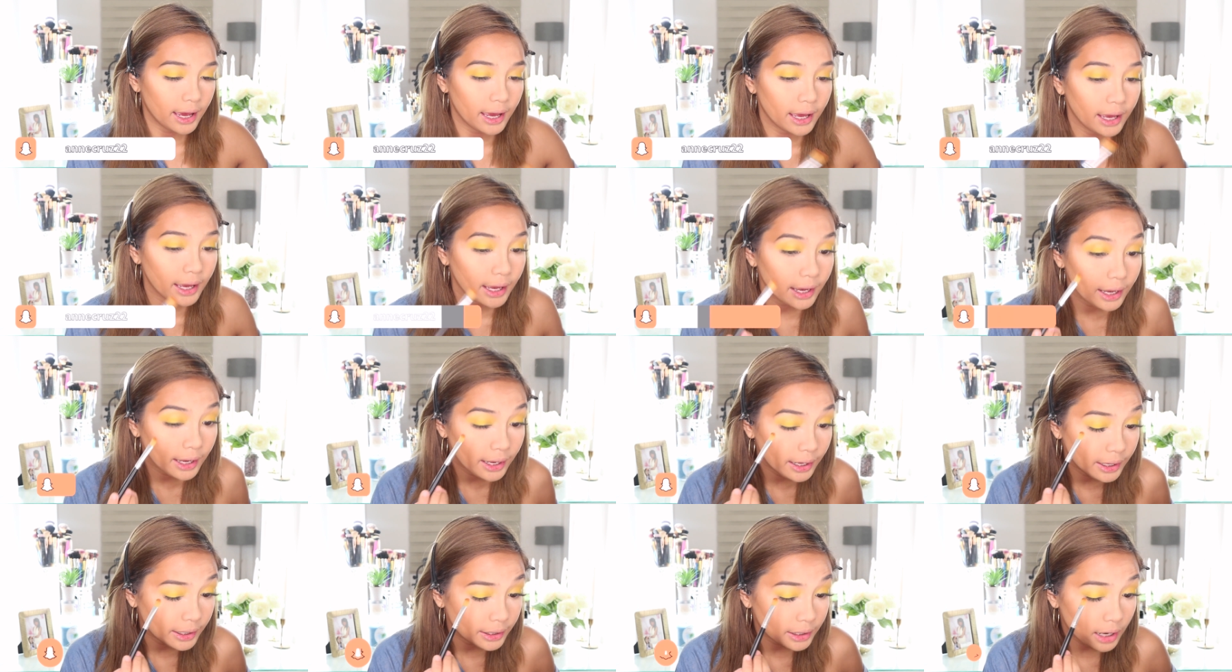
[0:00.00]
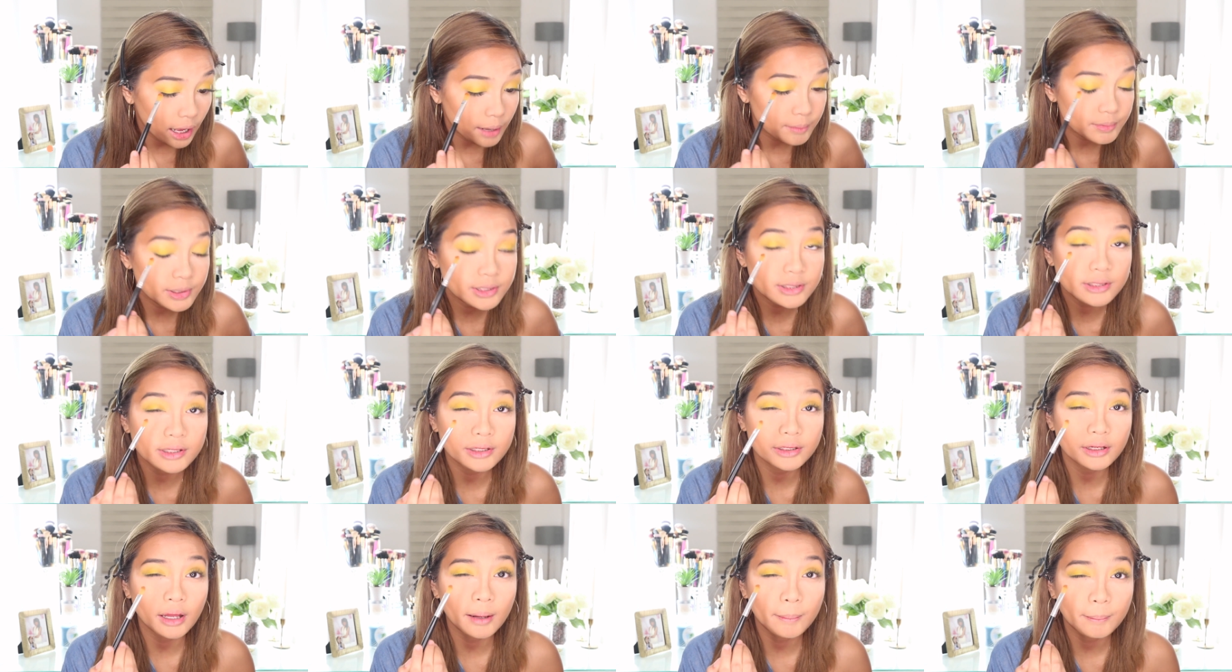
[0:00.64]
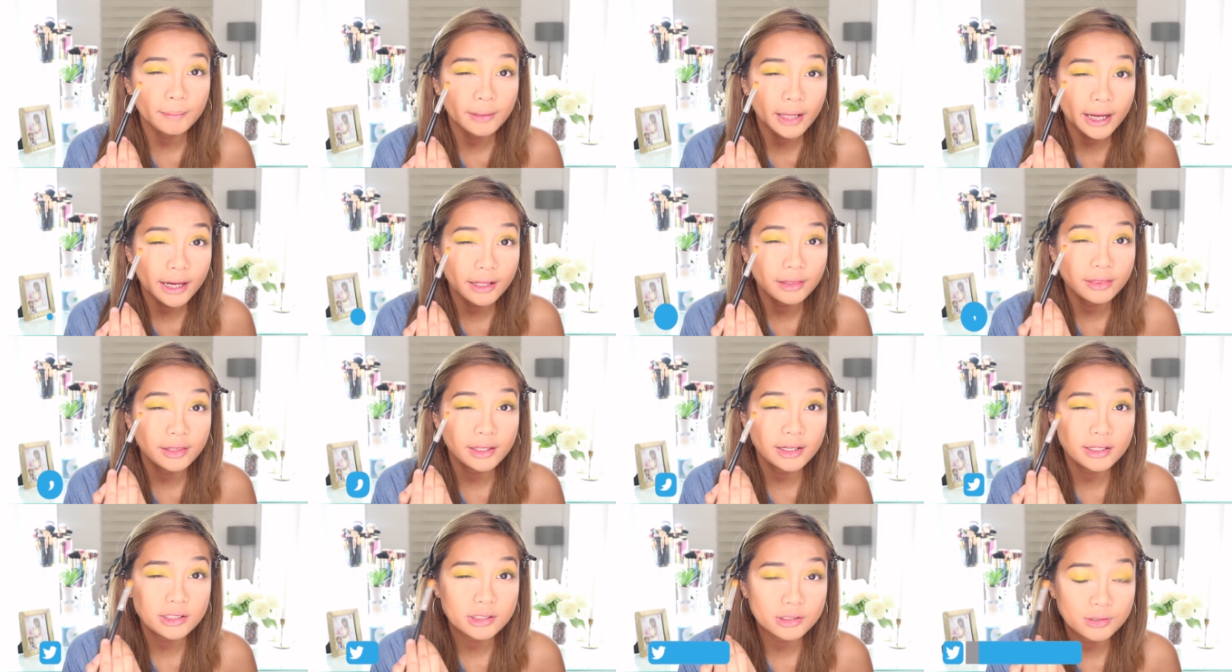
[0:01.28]
And I'm just gonna apply
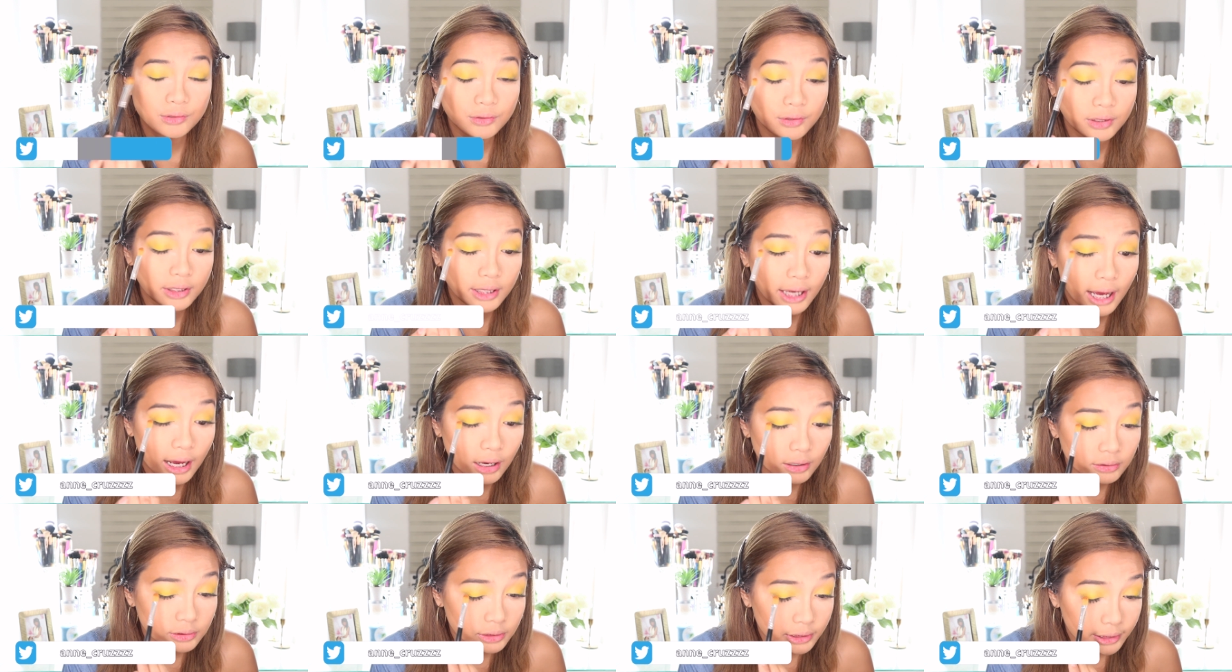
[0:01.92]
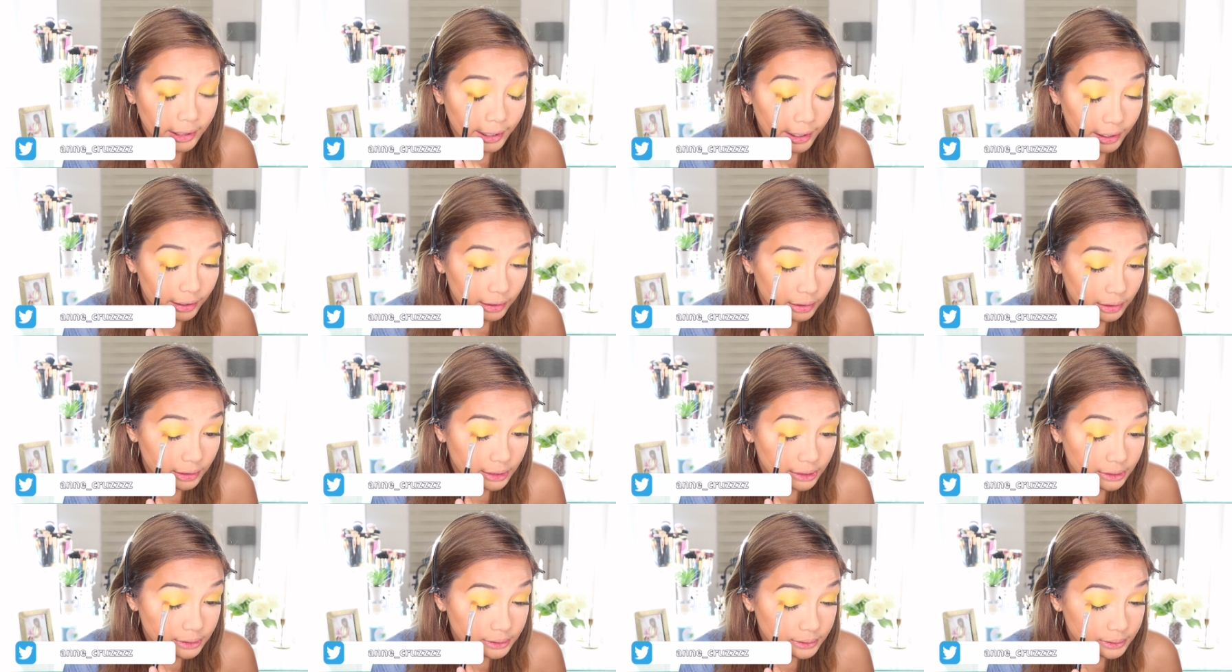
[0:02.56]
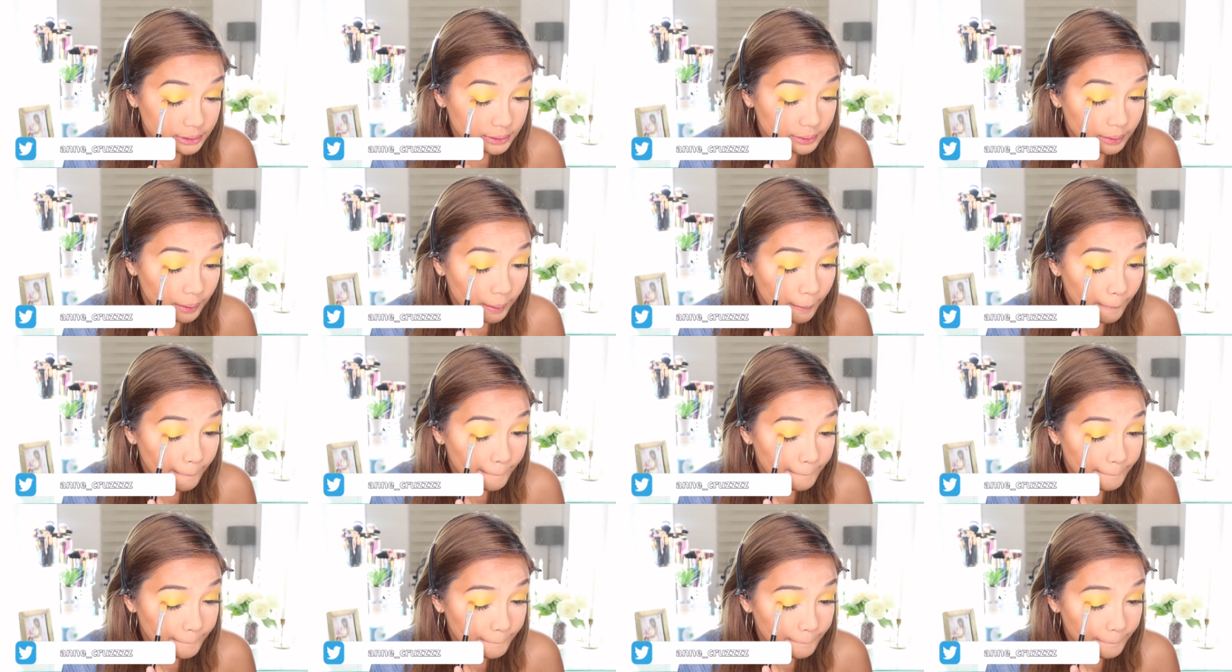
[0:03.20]
this to the outer areas.
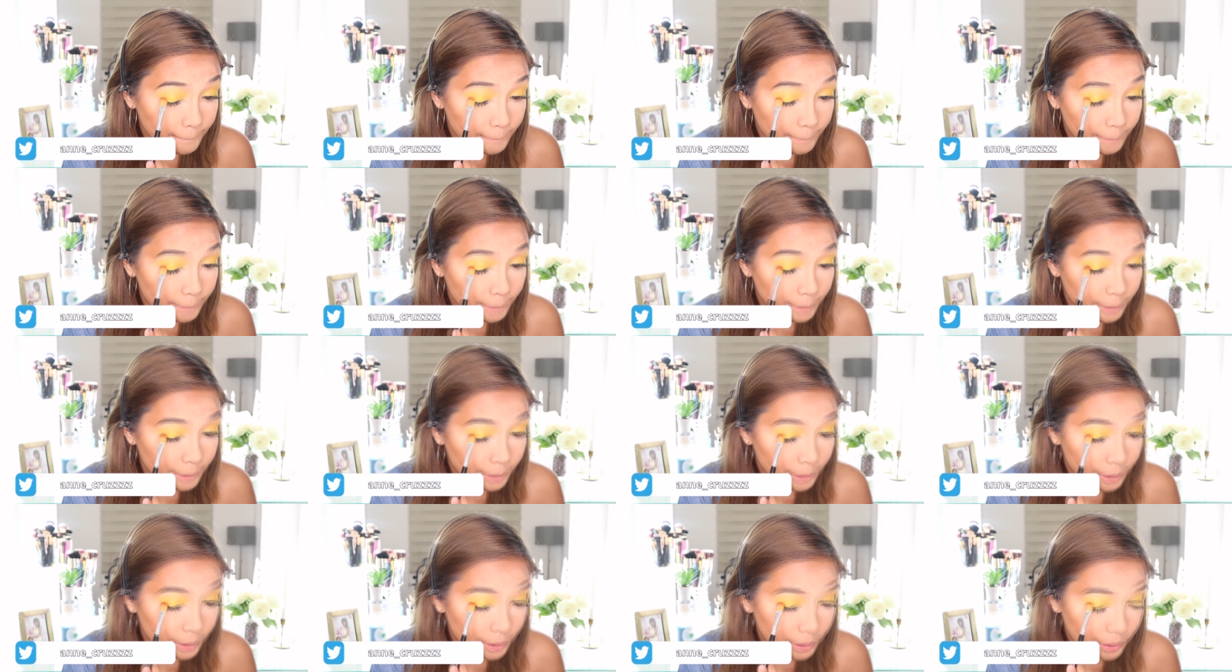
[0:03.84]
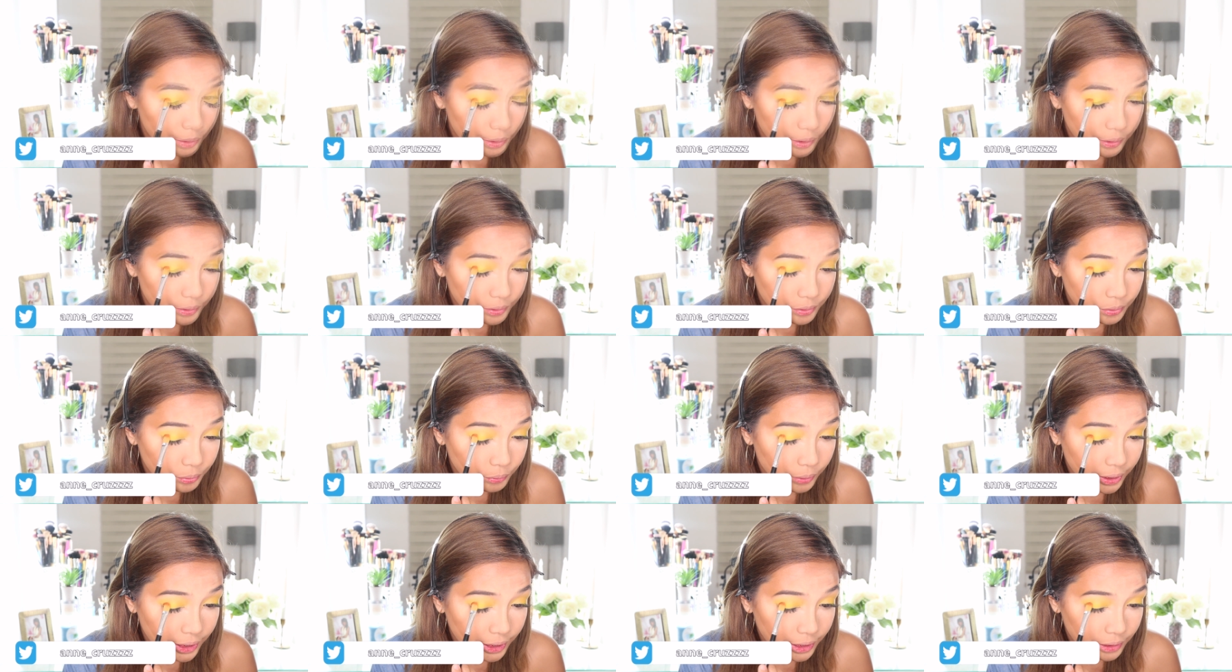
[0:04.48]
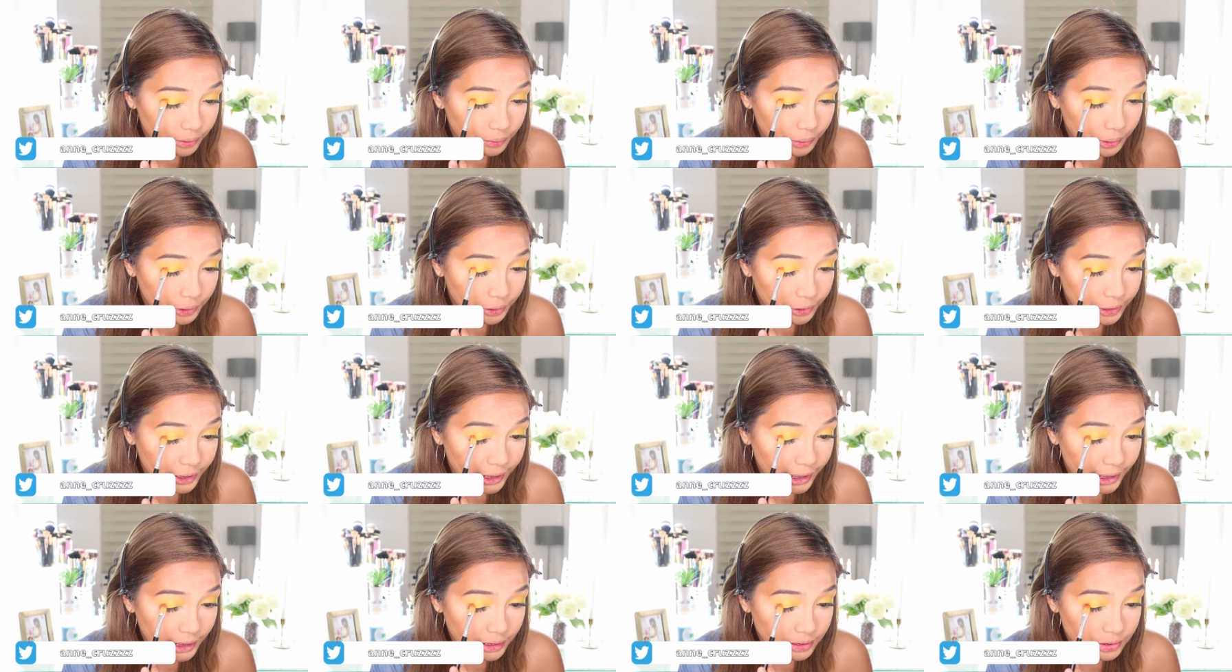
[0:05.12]
This way, it will
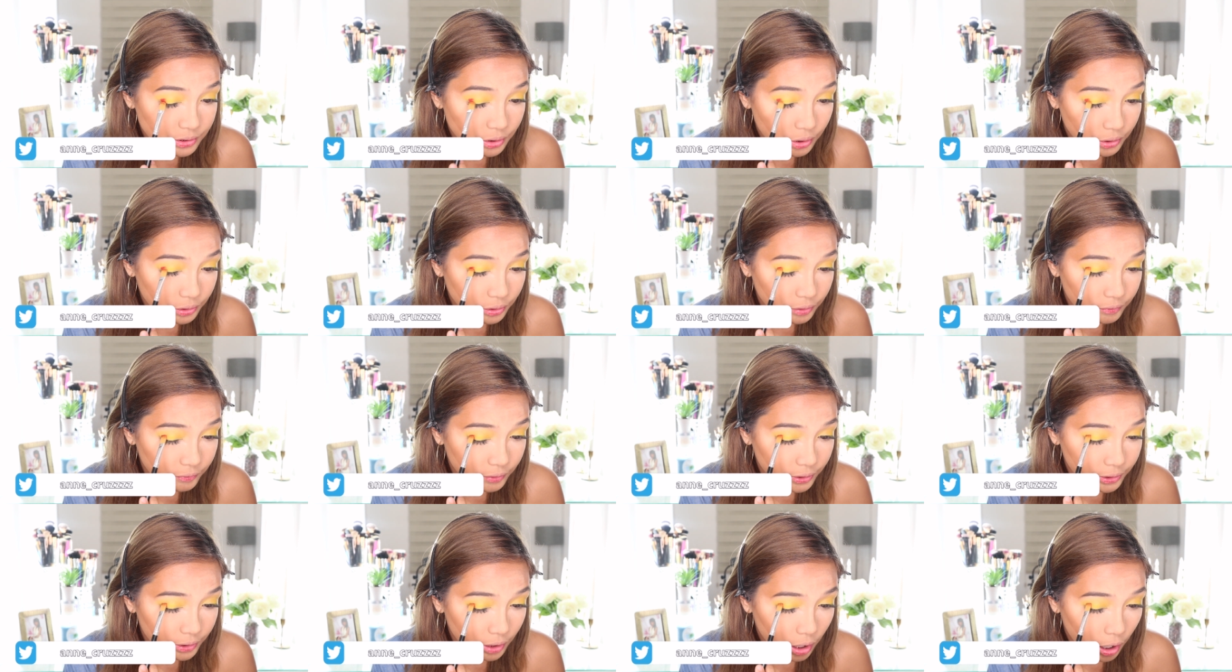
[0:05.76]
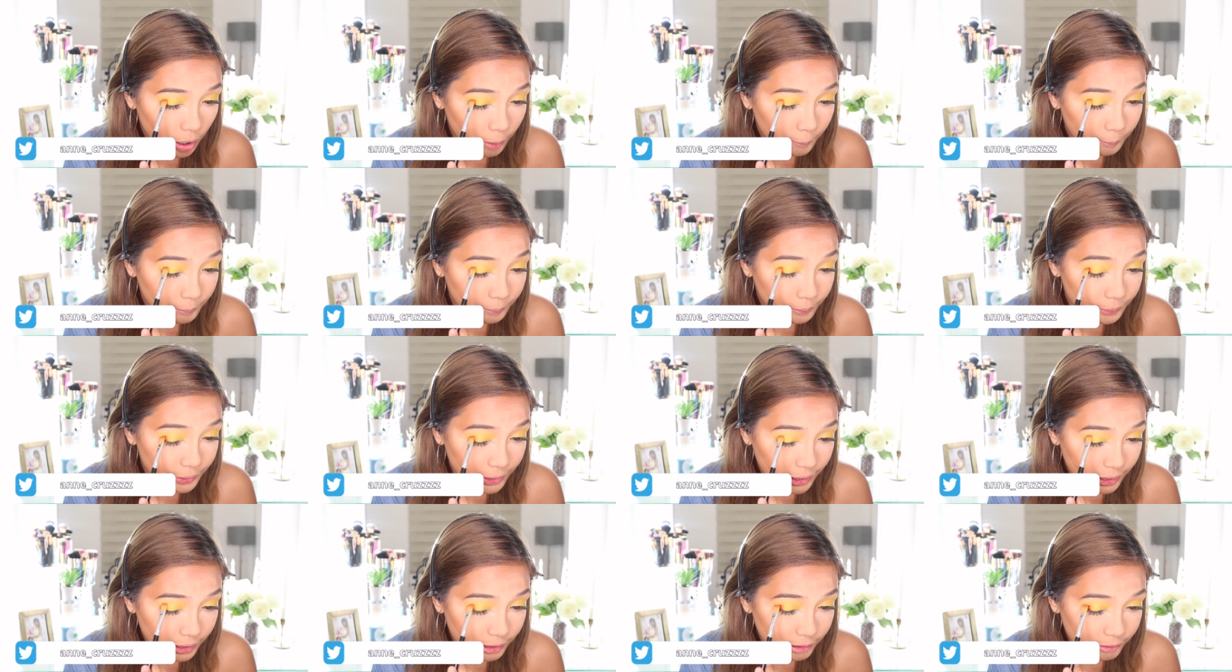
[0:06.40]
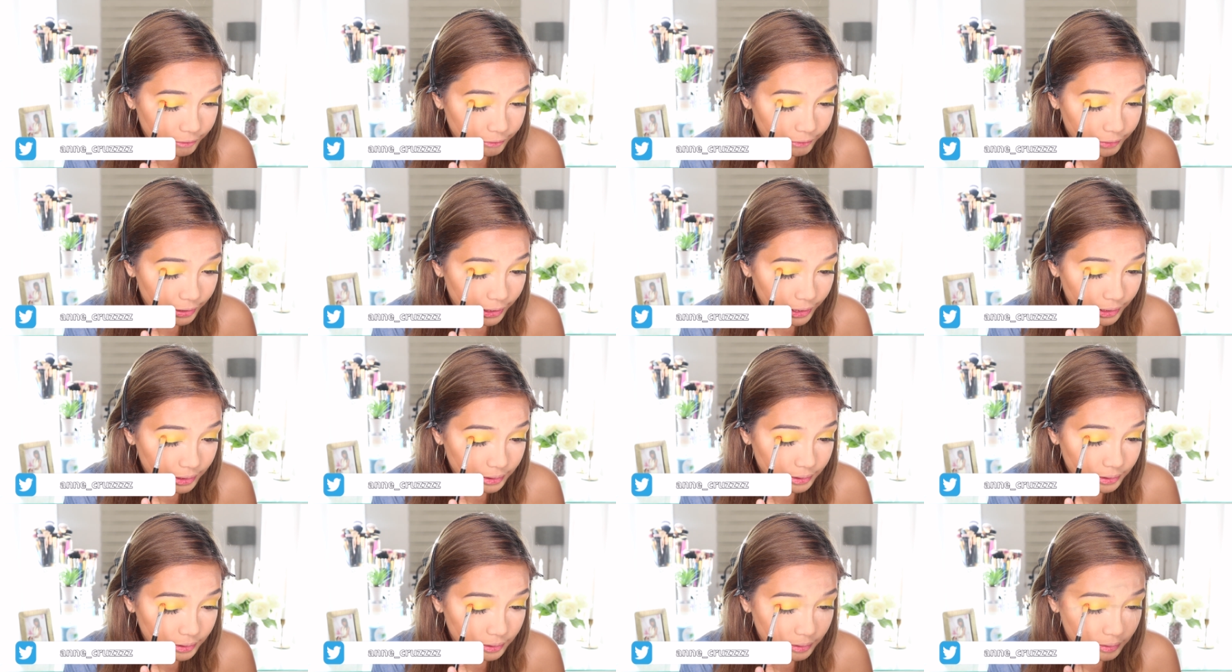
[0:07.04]
create sort of an ombre
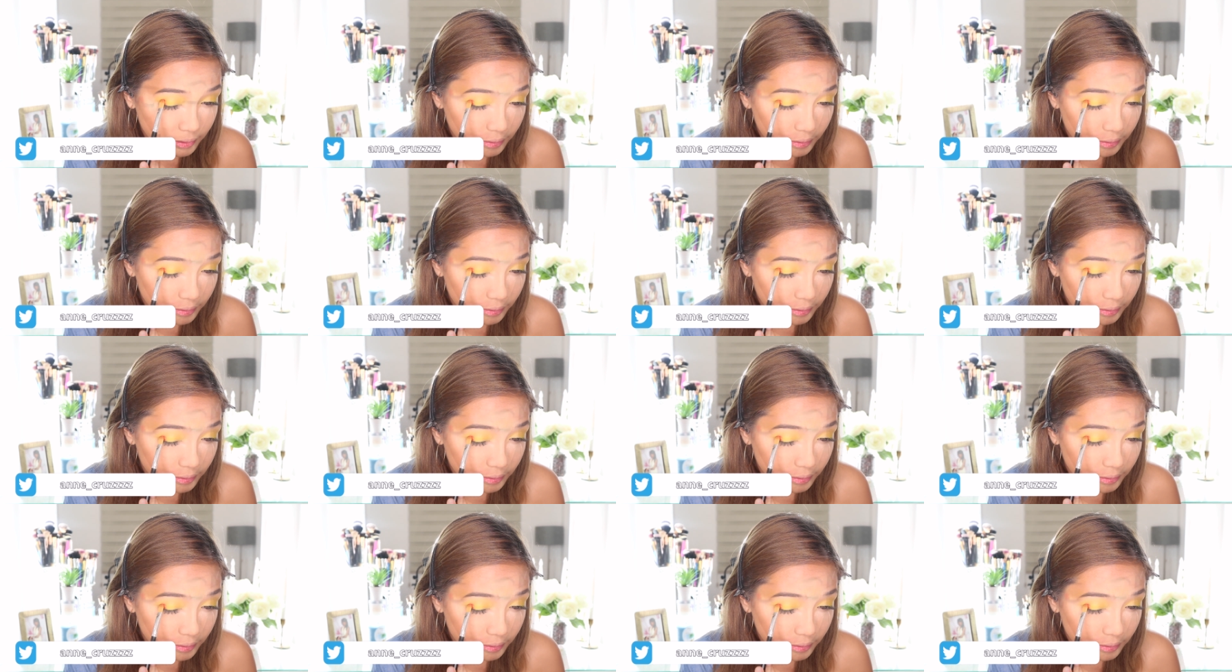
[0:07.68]
effect.